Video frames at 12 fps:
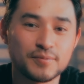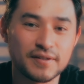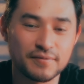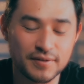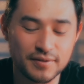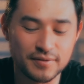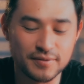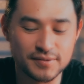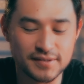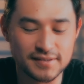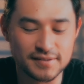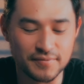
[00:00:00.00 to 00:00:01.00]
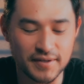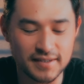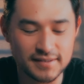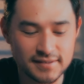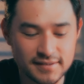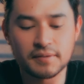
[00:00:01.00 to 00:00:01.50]
whenever you use this
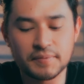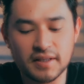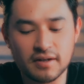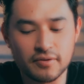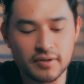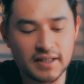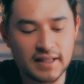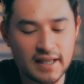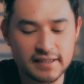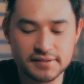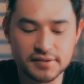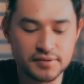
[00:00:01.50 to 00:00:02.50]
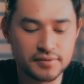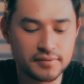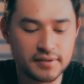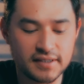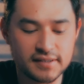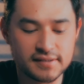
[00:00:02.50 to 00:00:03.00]
device. Something that I really like too
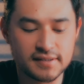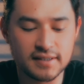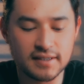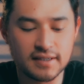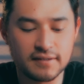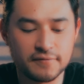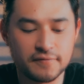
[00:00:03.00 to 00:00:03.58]
is the